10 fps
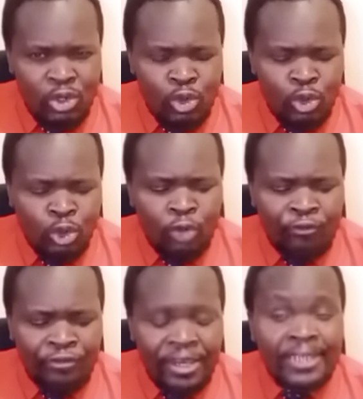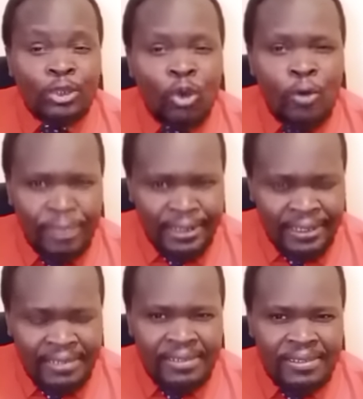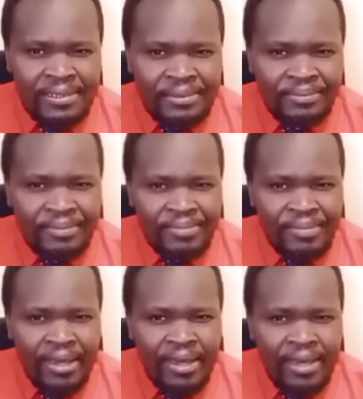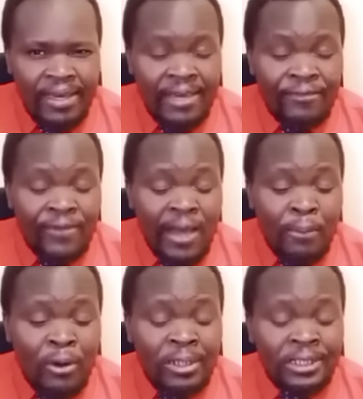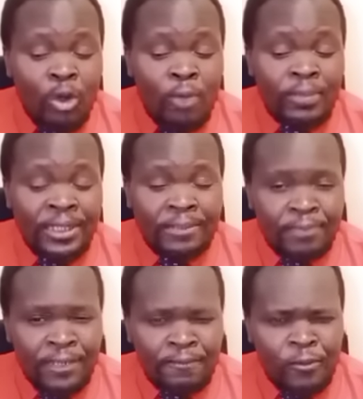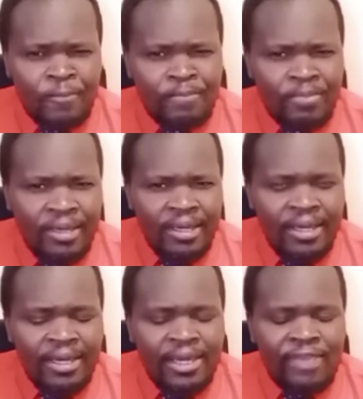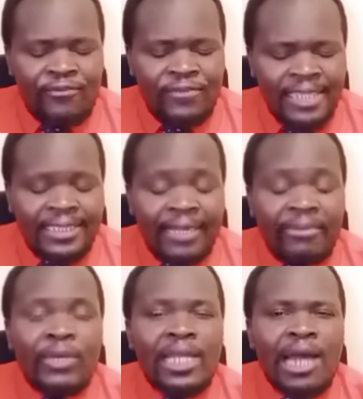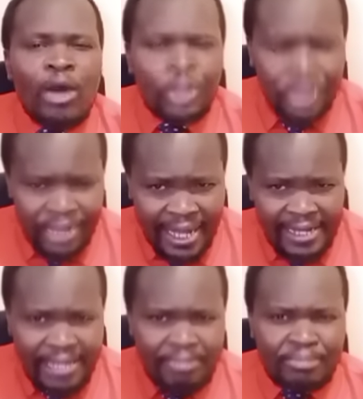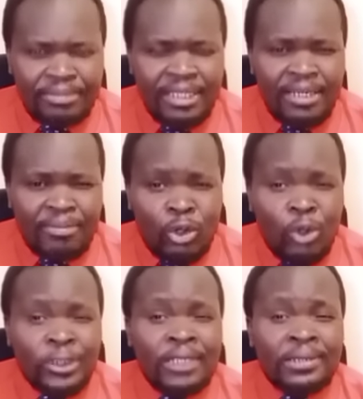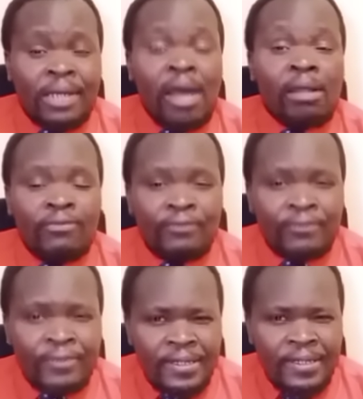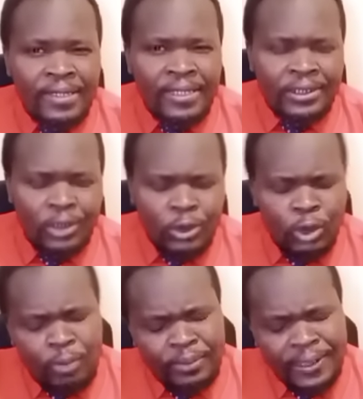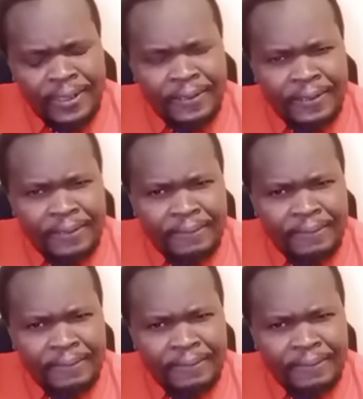Ruto fears competence. If he appoints competent people, he fears that they will outshine him because himself is not competent.